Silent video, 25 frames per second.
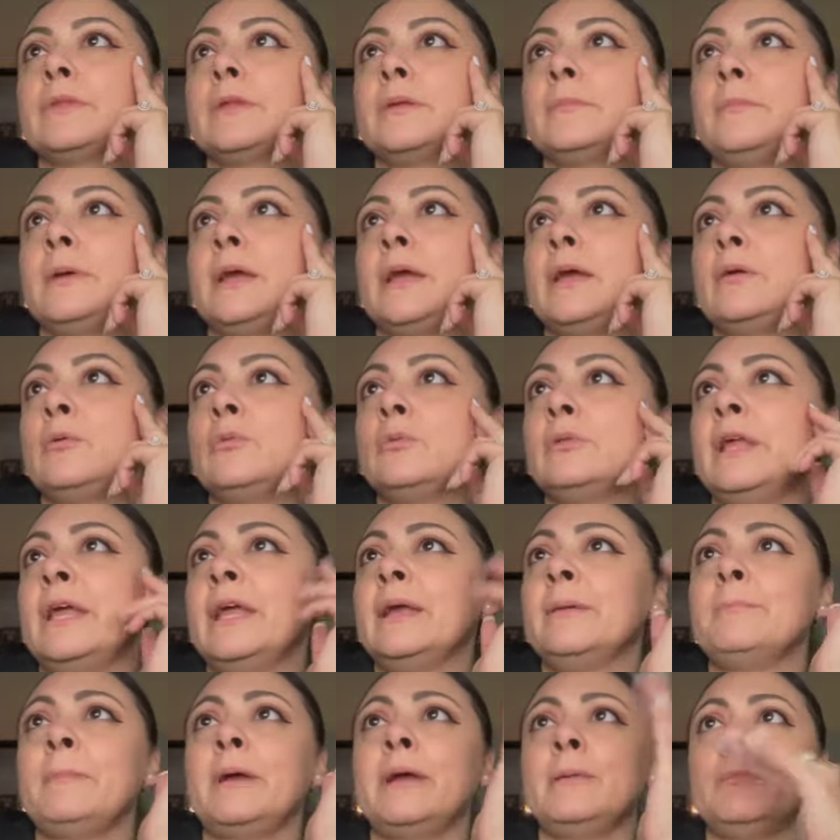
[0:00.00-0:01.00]
my,
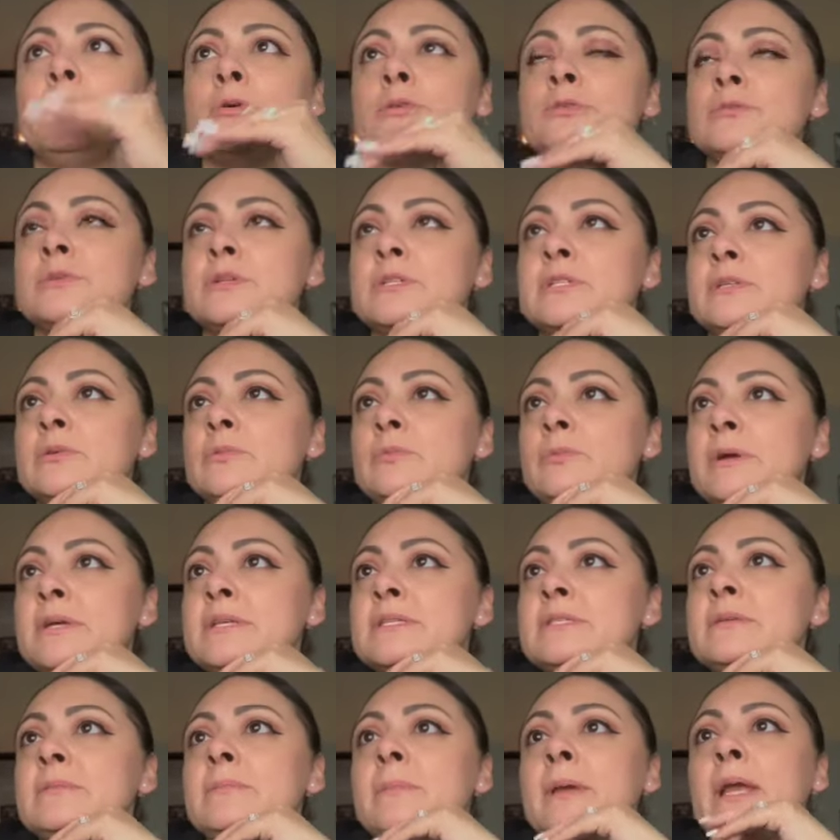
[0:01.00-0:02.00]
like my most recent
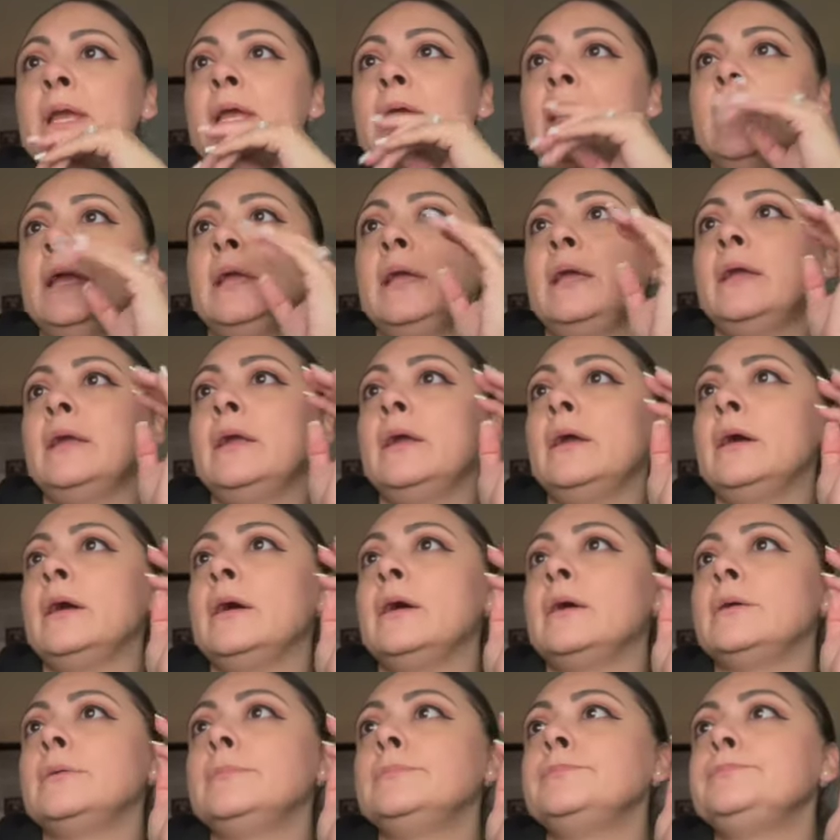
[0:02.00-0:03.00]
resume,
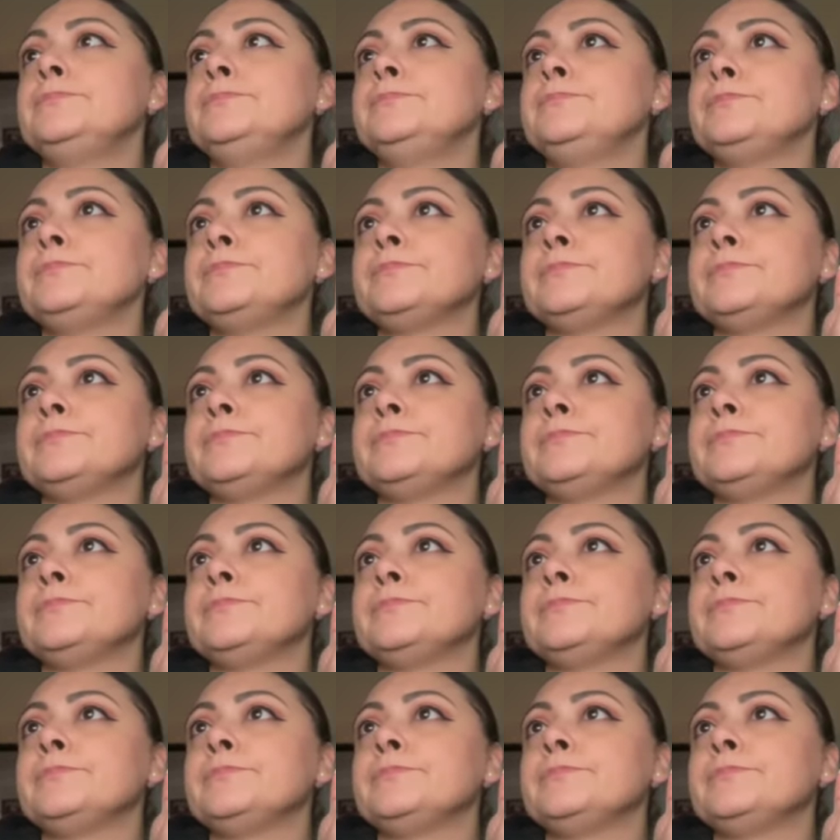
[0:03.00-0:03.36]
um,